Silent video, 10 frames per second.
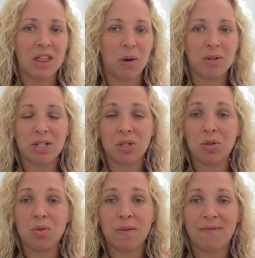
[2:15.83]
There was a
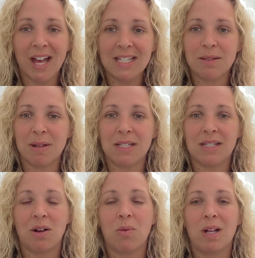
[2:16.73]
new investments.
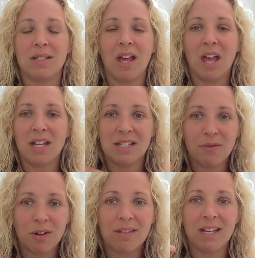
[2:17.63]
There was
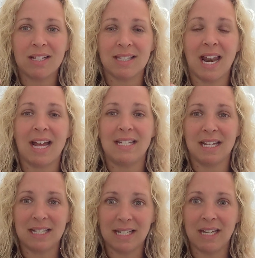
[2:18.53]
different things that I
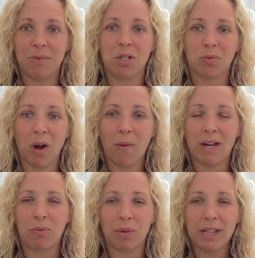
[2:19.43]
did to keep growing
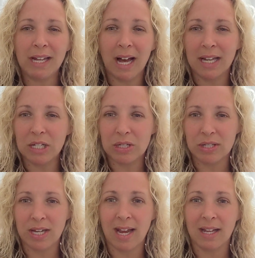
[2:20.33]
and really
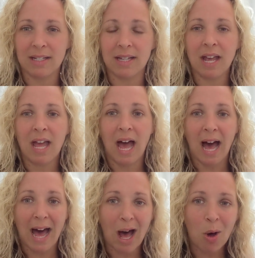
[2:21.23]
understand
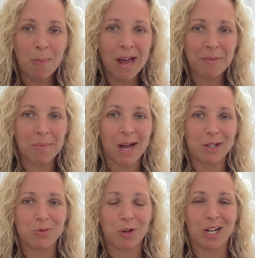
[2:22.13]
how my
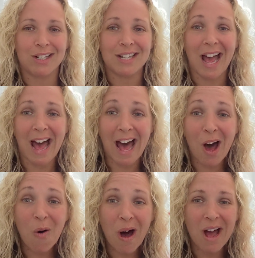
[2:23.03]
mind worked,
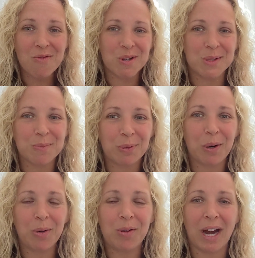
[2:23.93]
how I was
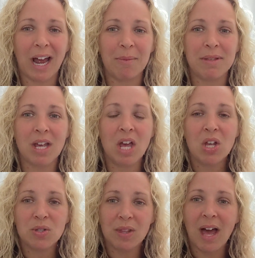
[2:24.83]
programmed,
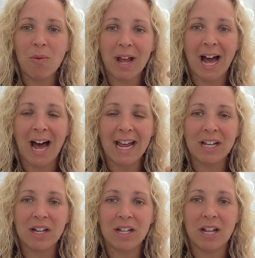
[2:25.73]
so that way I
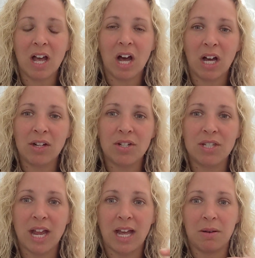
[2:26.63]
could
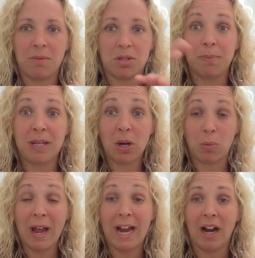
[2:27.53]
understand, to be
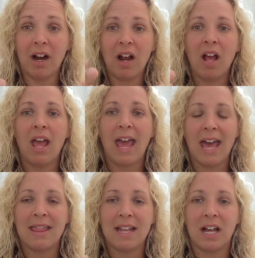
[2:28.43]
aware,
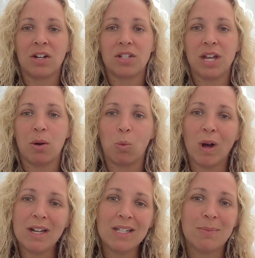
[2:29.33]
and then understand
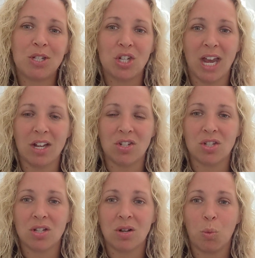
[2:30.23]
what needs to be
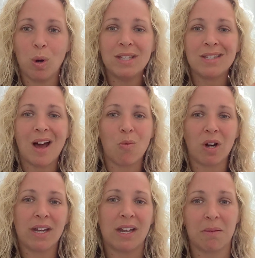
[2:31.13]
changed, what's not
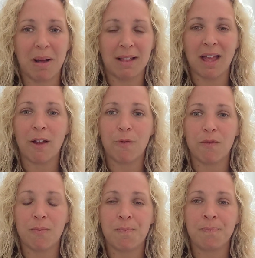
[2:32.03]
working in my life.
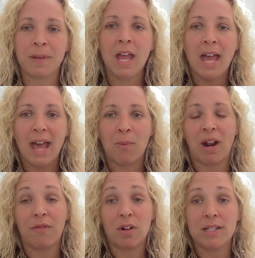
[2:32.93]
And when
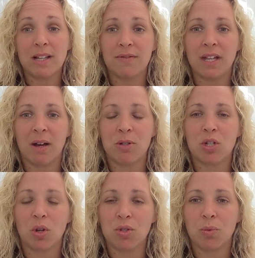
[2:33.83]
I first left the
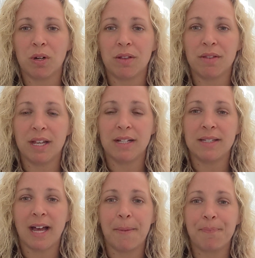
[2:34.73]
Amish culture, one of the
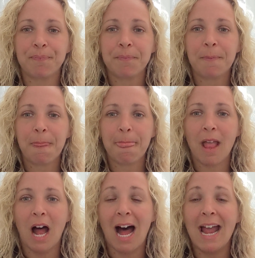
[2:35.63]
things that
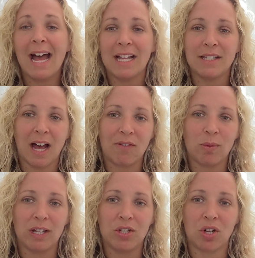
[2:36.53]
I had to have a
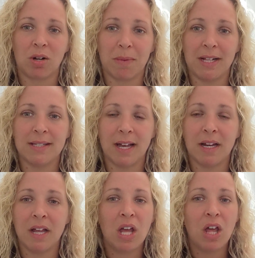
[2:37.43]
really strong mindset.
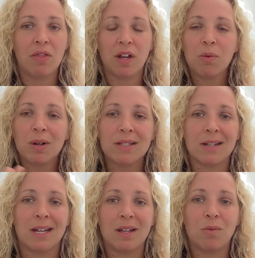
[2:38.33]
There
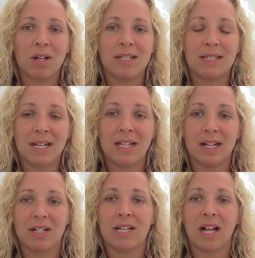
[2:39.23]
wasn't anyone sitting
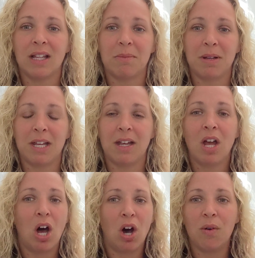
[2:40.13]
there telling me,
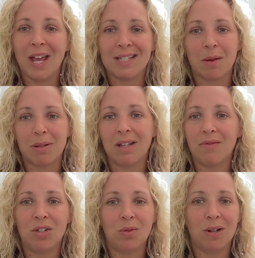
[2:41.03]
oh yes, I
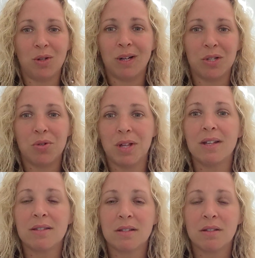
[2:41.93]
believe in you and you can do
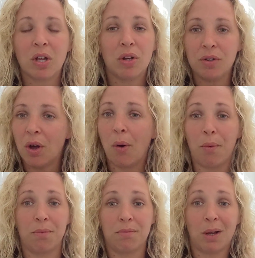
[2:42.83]
this. No,
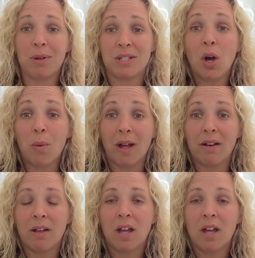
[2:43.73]
there was no one.